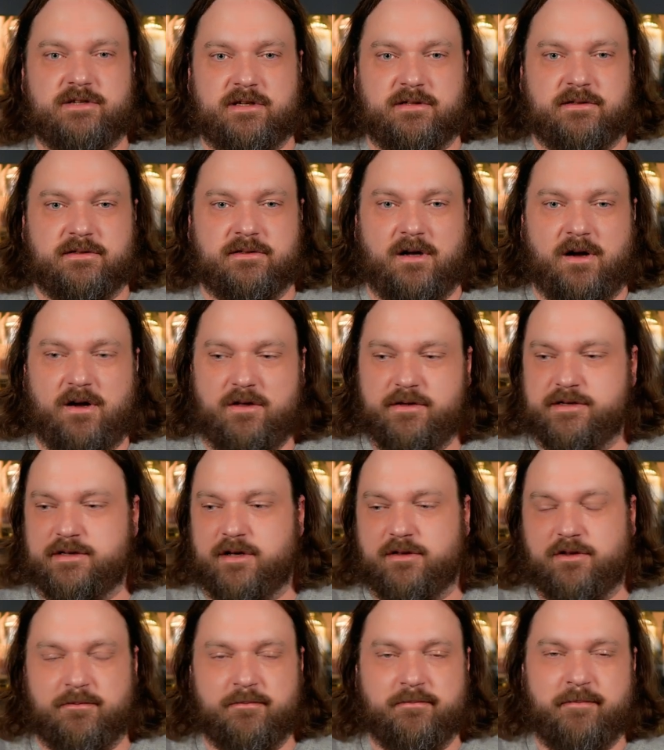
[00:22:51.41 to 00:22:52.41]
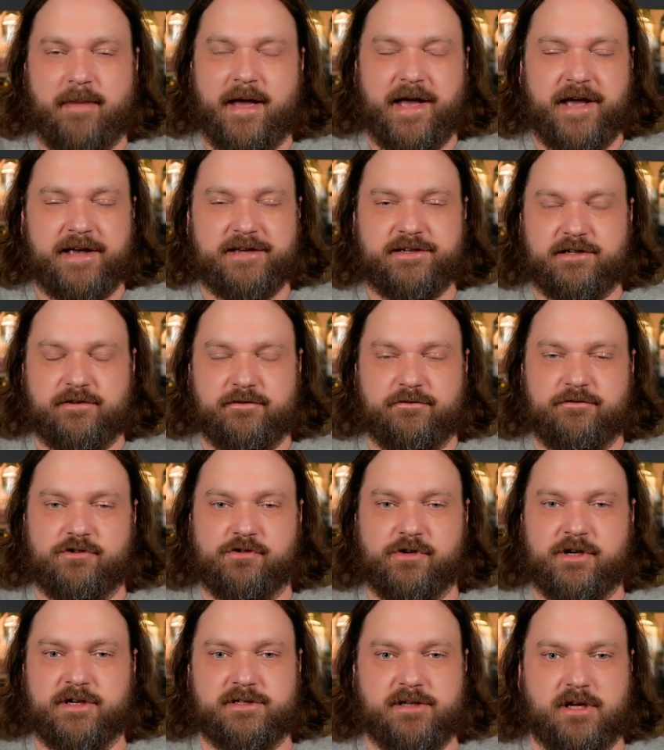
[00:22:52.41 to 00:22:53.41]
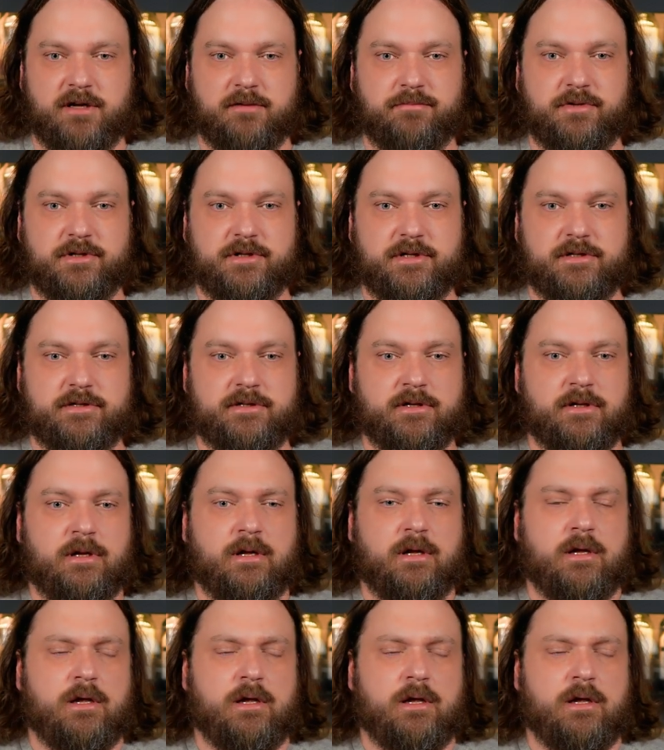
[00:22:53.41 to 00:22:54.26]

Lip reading: and all these other massive drinks companies